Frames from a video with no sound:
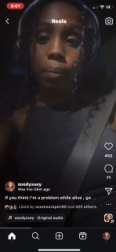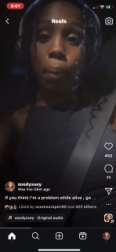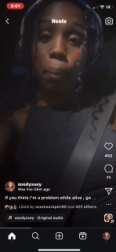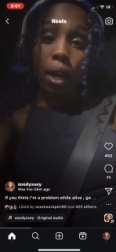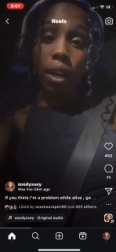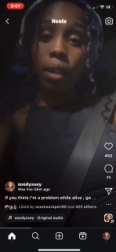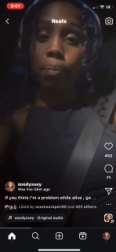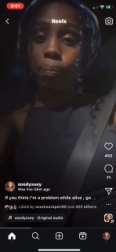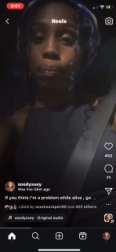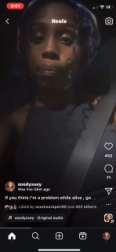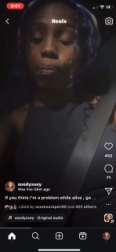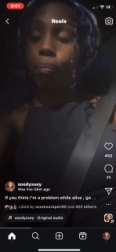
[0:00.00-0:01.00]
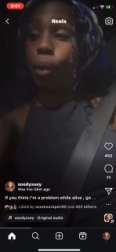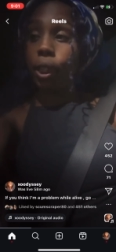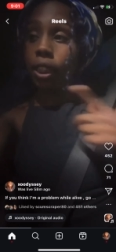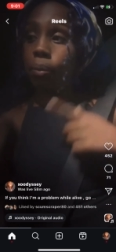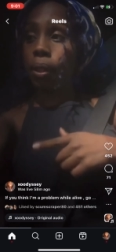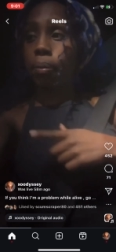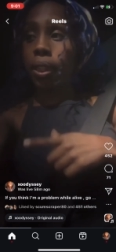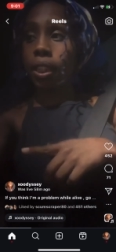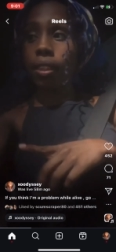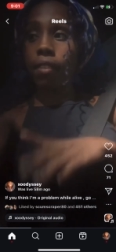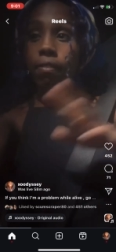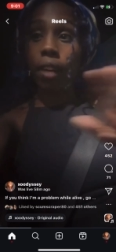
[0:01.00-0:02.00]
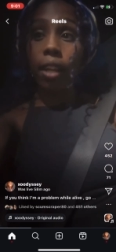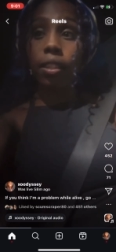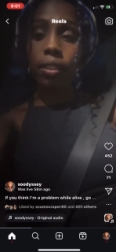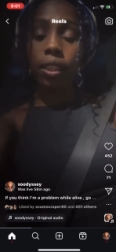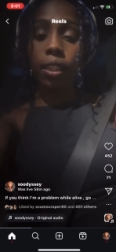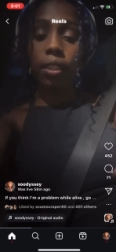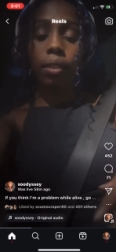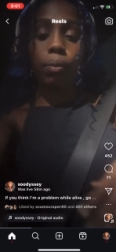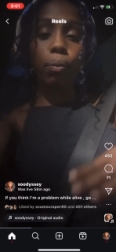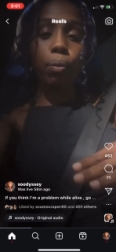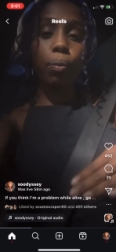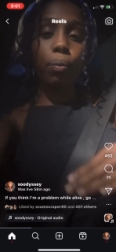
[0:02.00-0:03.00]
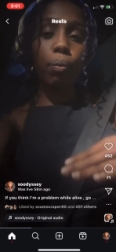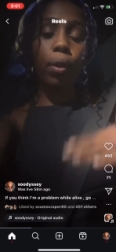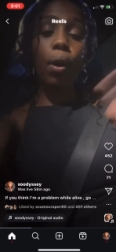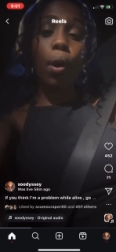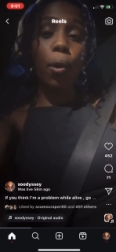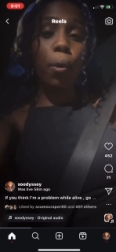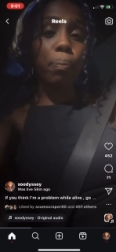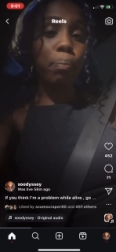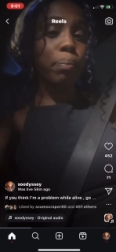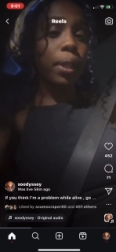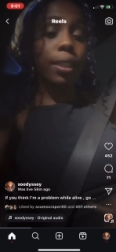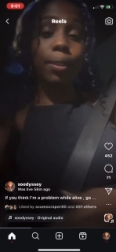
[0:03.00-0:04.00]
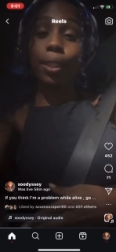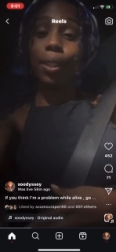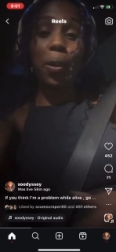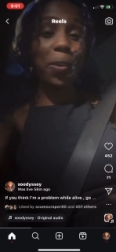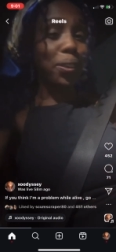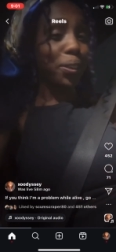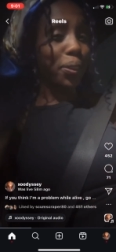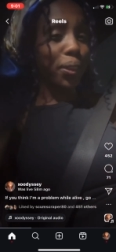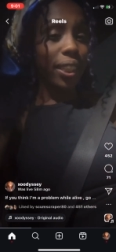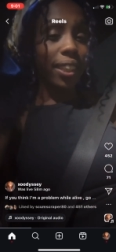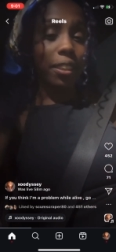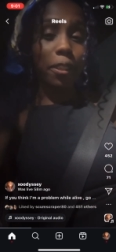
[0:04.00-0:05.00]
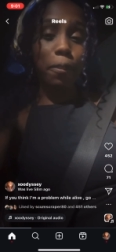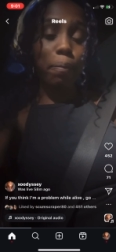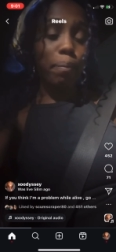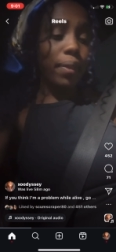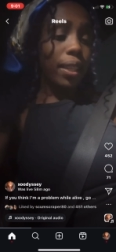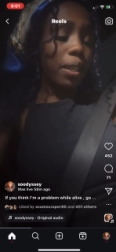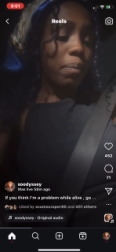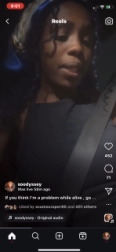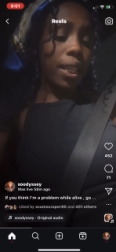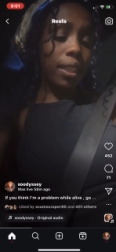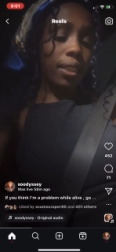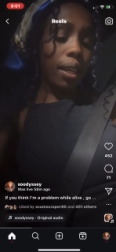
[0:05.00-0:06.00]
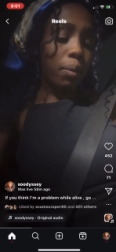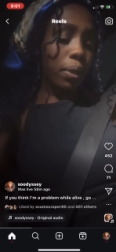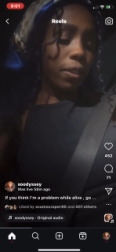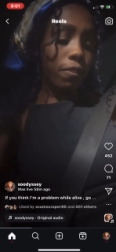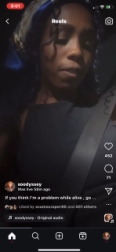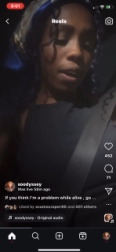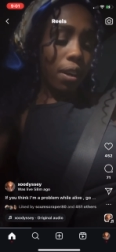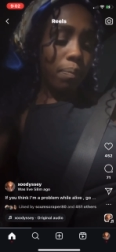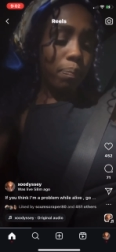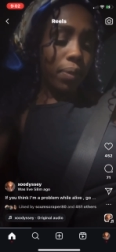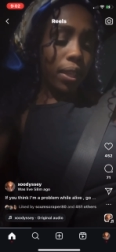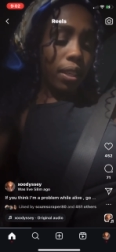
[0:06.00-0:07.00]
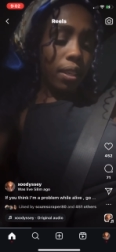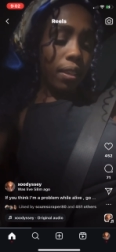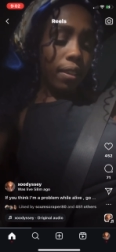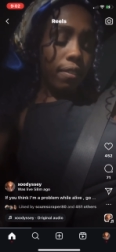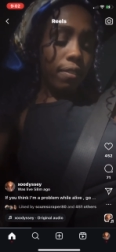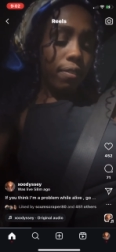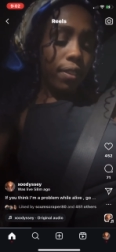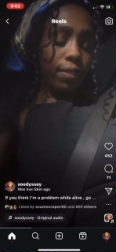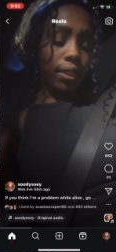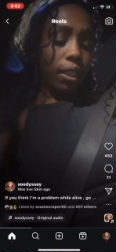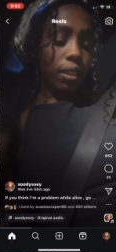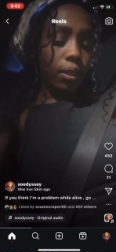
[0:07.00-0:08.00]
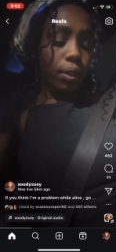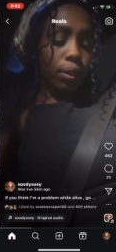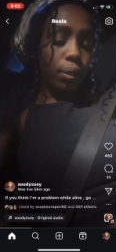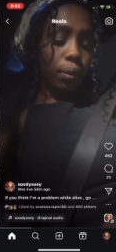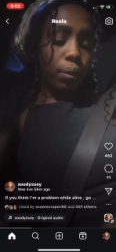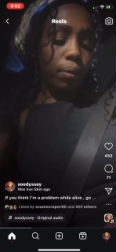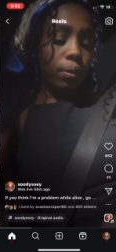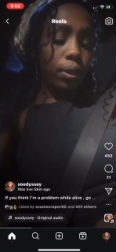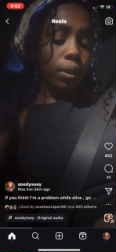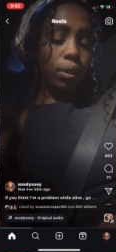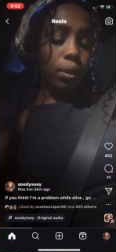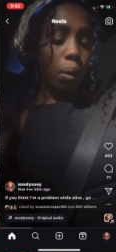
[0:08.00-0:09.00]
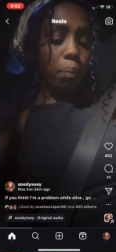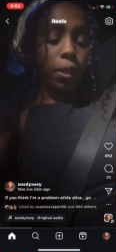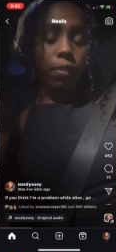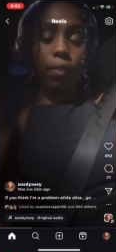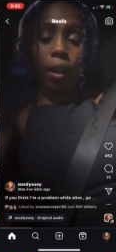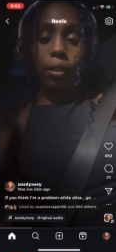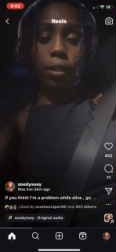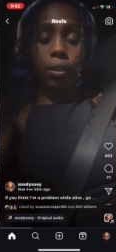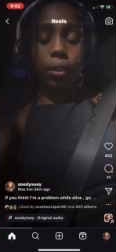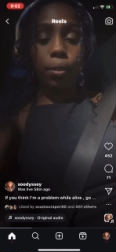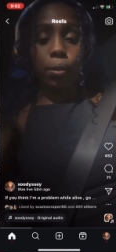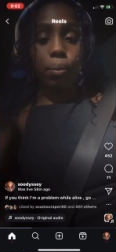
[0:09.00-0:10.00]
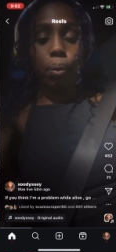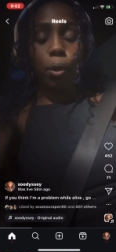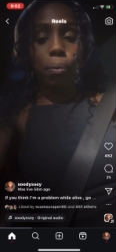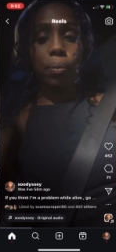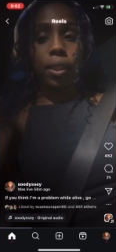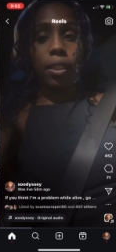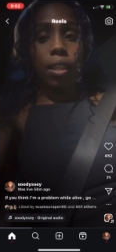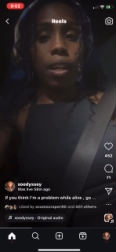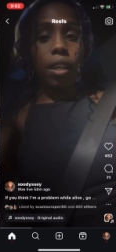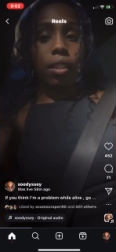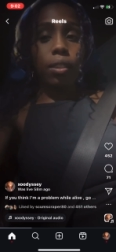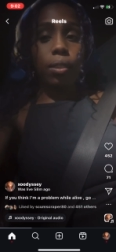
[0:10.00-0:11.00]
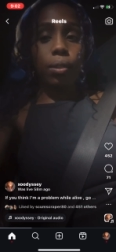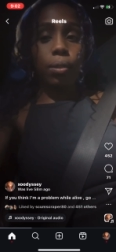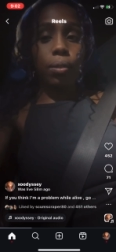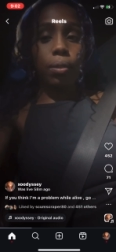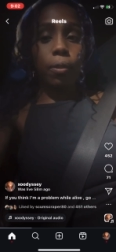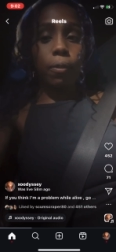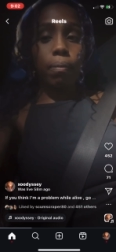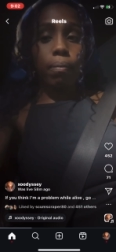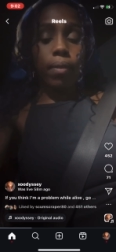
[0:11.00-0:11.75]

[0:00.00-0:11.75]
my mom pushed me because I finally went home. But it was a long story because I went from 15 years old to so many foster and group homes to